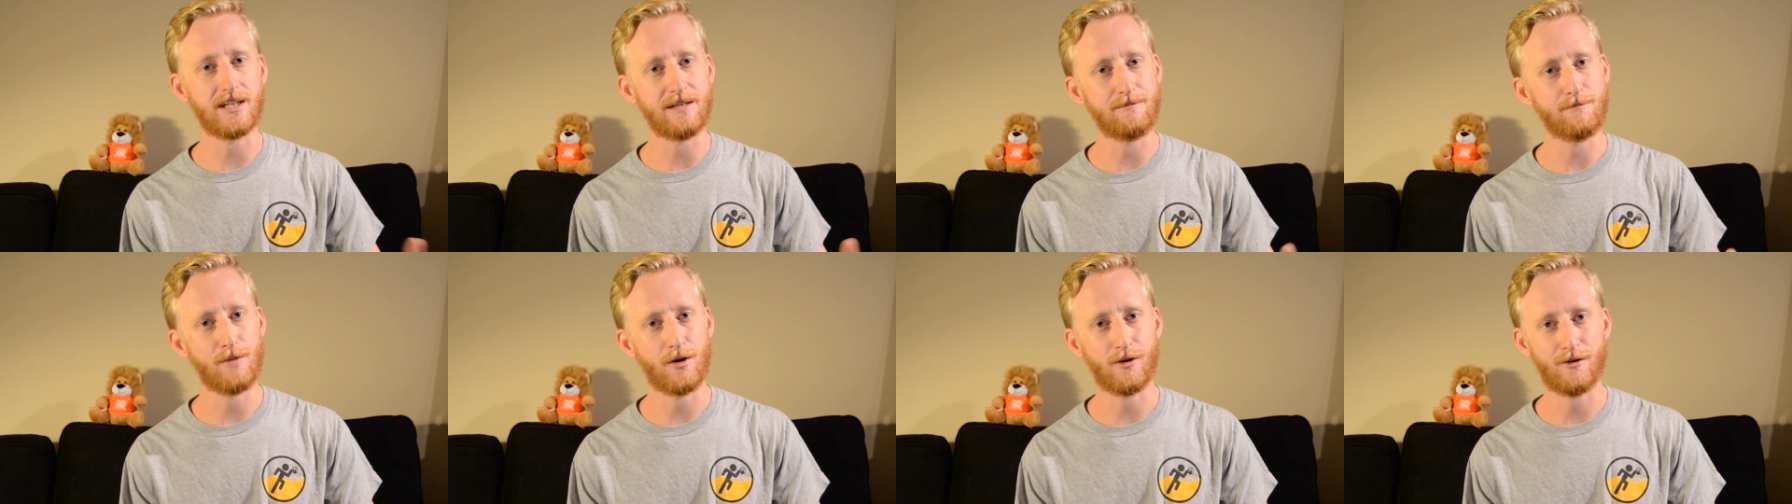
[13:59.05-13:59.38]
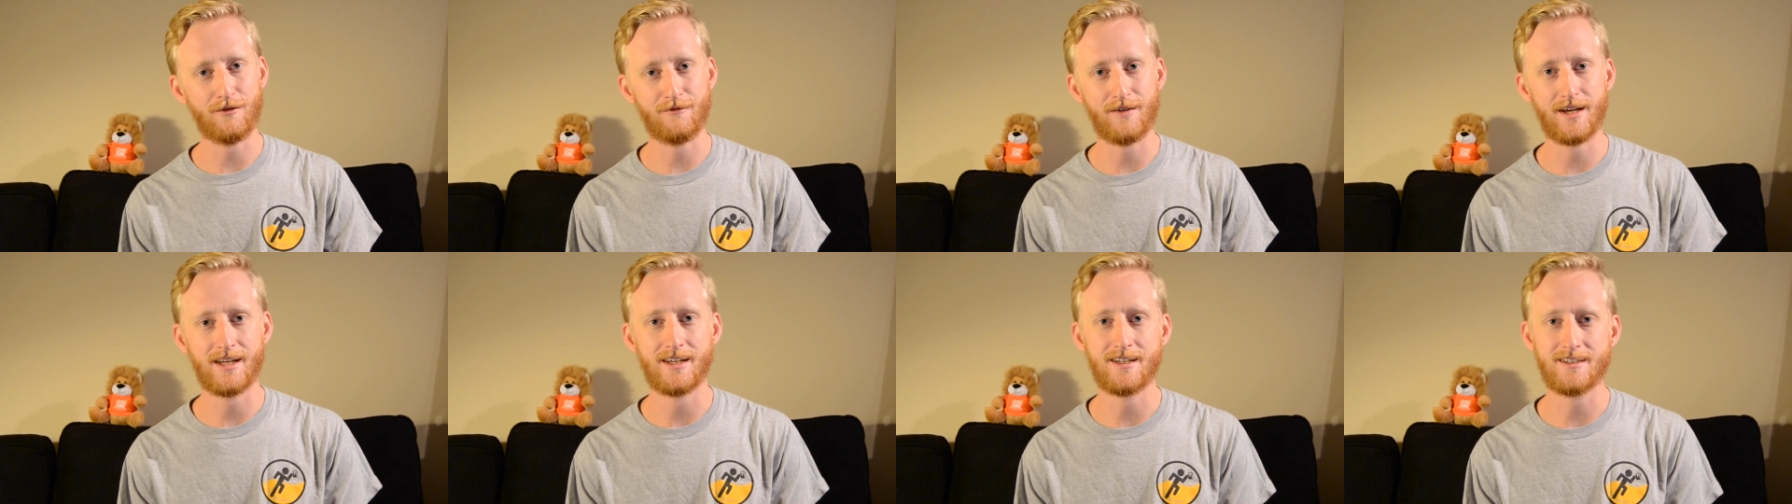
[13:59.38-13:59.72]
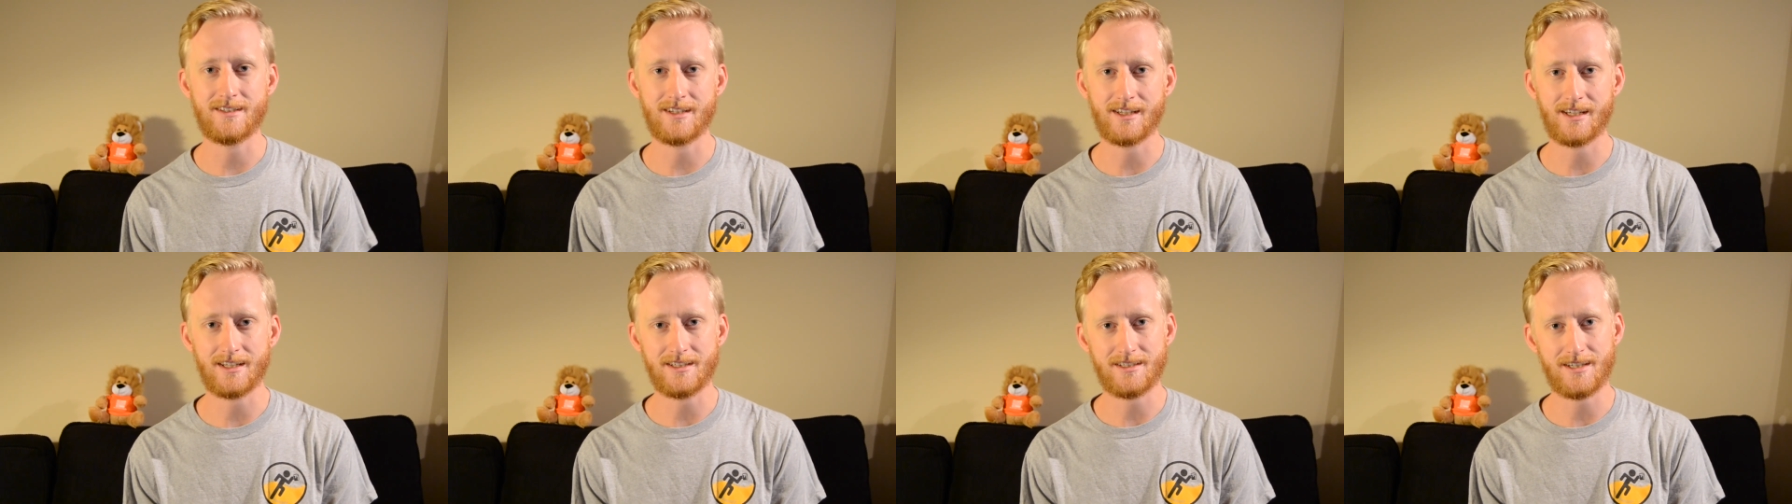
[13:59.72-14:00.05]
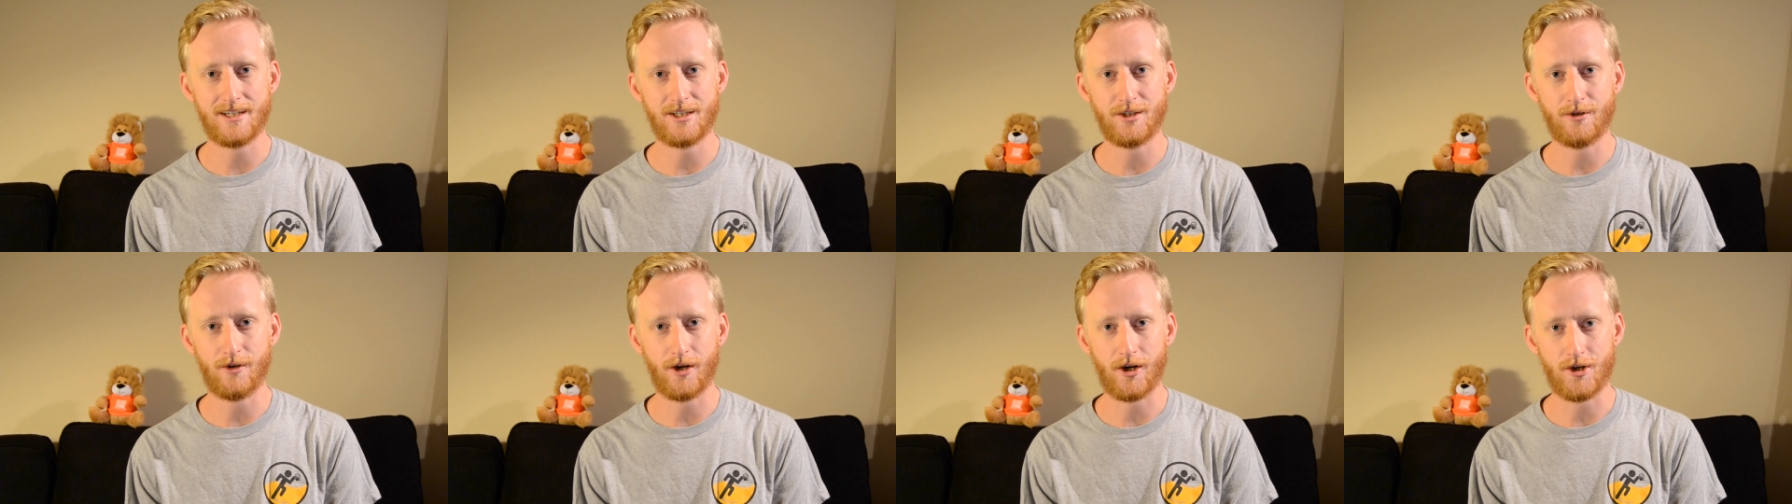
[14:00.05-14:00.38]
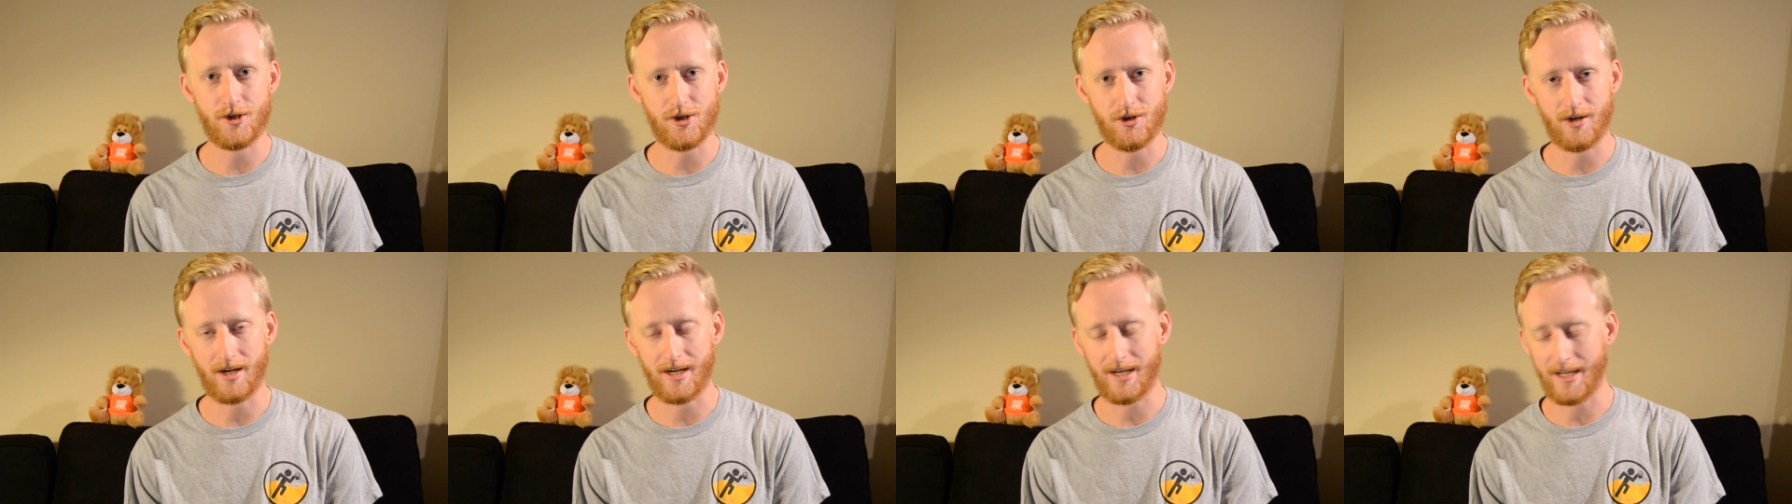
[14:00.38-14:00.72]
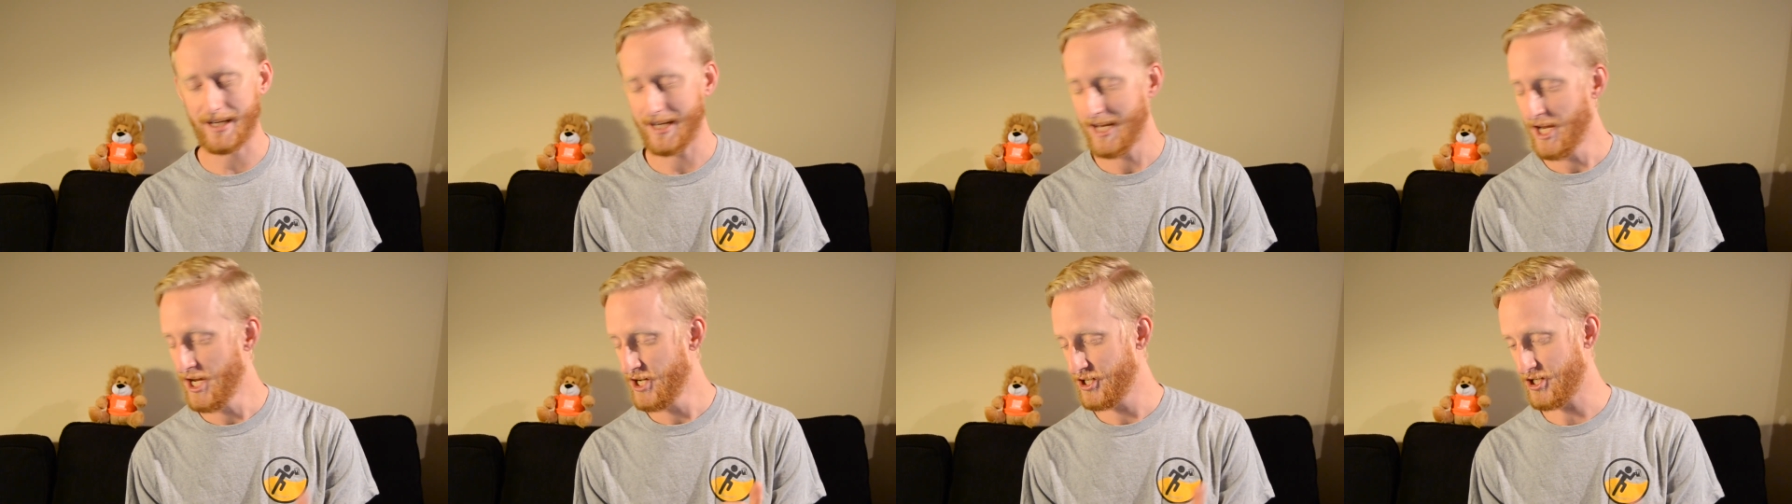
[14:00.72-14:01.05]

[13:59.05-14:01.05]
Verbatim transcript: keep motivated to continue her training.